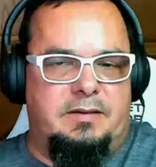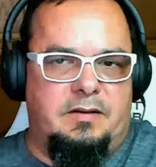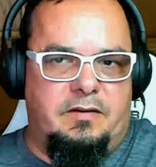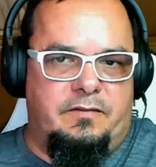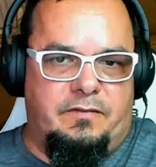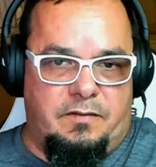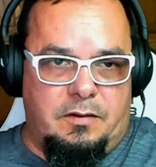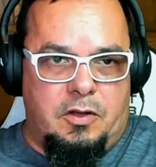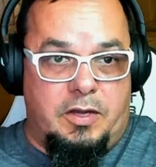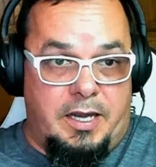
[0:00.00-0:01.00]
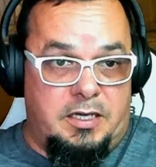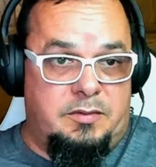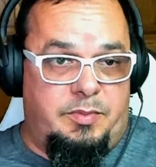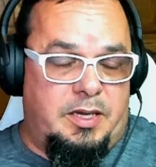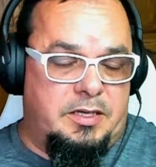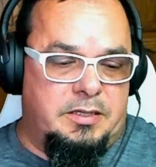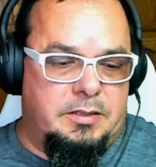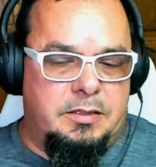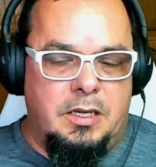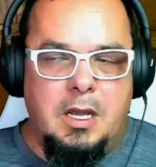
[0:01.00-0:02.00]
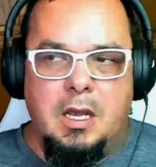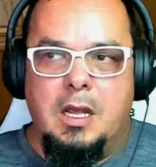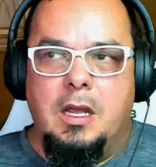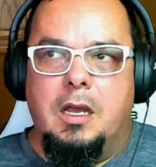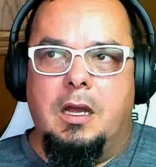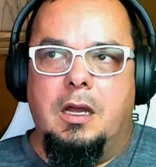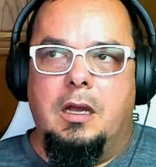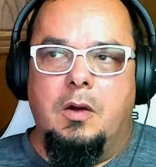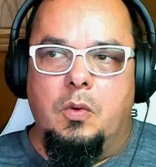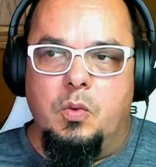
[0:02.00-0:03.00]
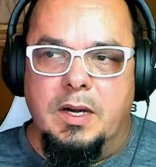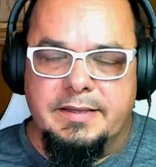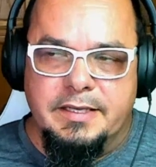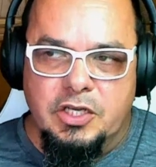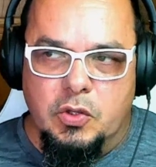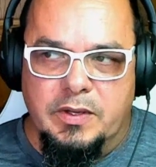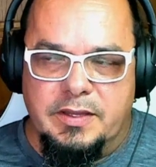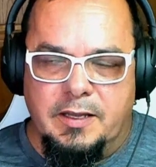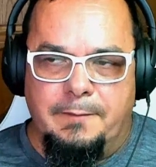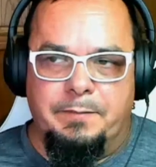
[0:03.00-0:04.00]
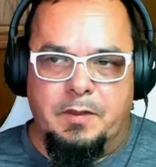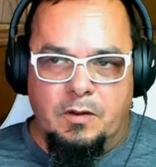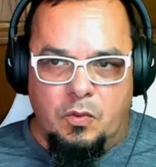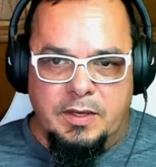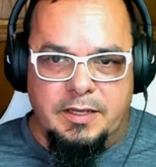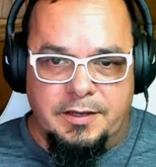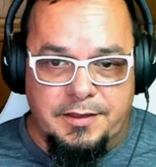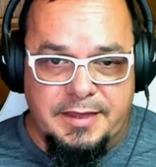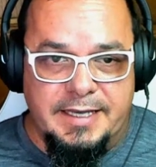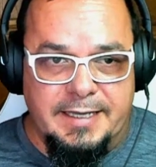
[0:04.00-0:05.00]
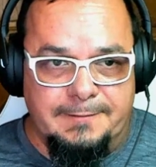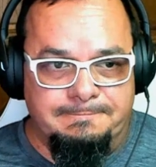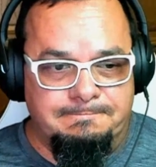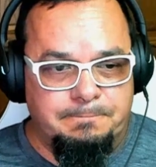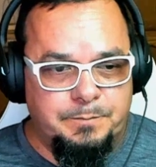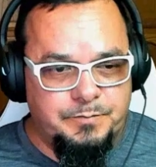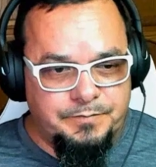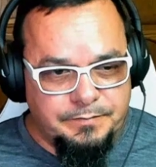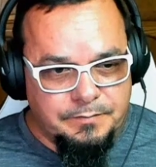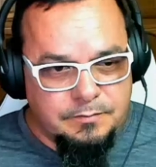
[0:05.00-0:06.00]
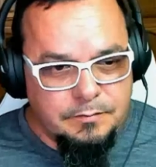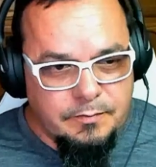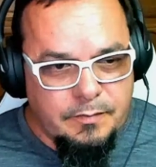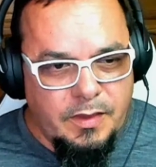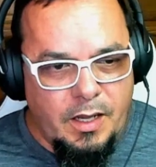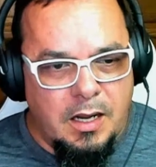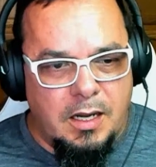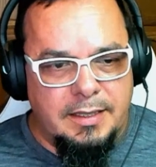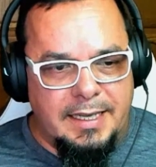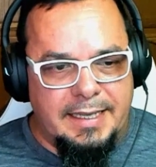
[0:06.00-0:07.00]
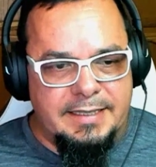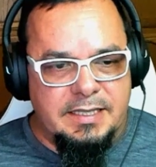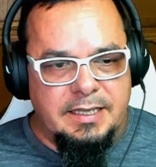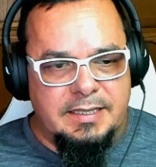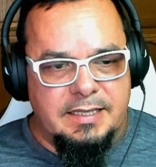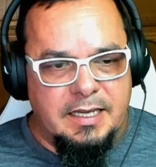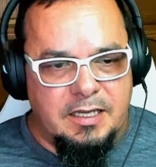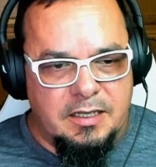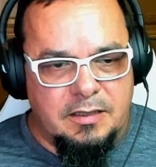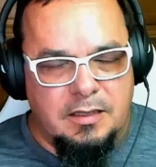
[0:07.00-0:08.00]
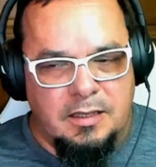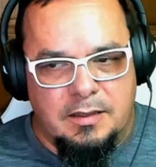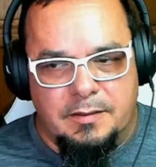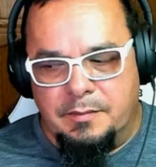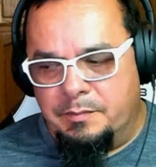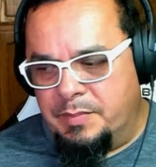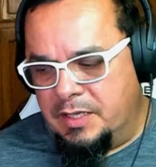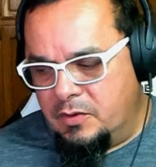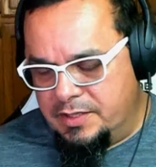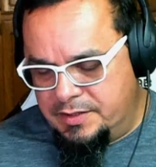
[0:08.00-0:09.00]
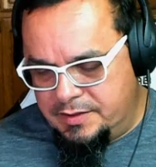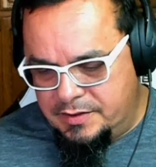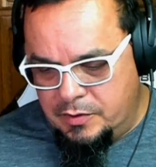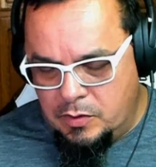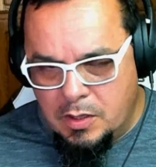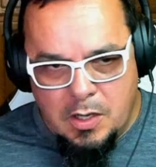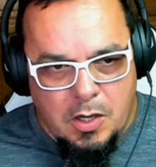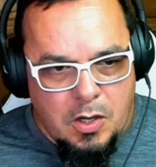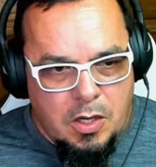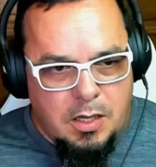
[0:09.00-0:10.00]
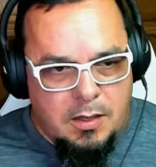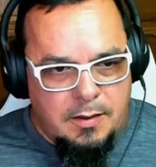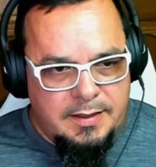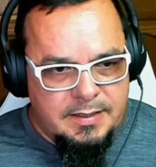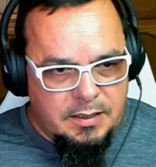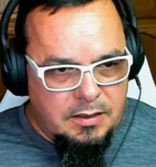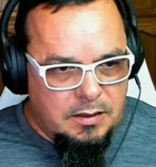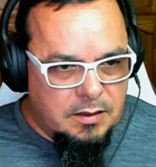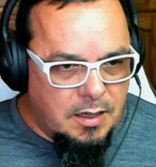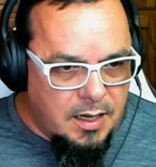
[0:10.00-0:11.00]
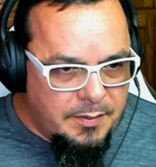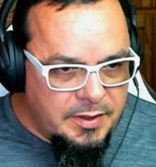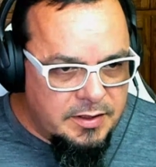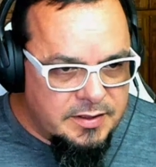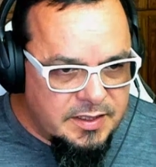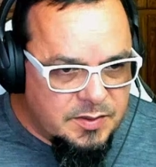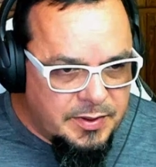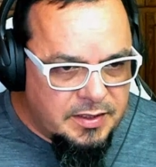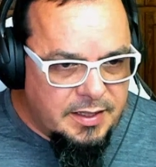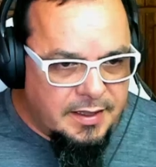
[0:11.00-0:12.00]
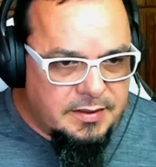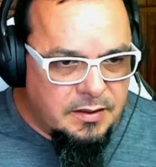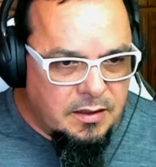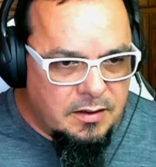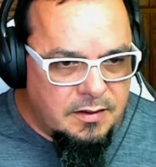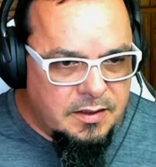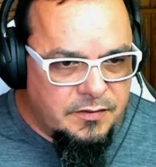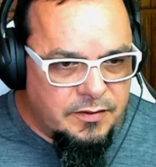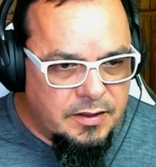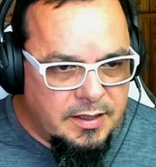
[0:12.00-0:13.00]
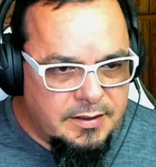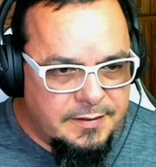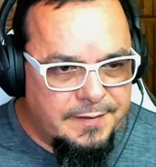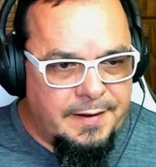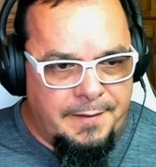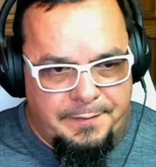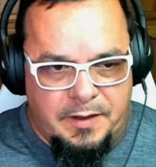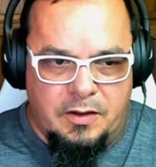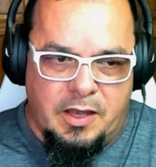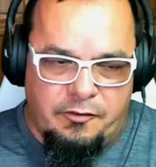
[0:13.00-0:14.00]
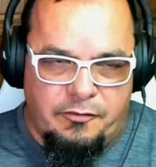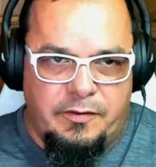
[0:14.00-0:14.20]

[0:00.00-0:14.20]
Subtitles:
of location pages, what to do with them when they're thin. Now that's another big question. So let's see. I've been using spin tax and all of this for nothing. Yep, you have.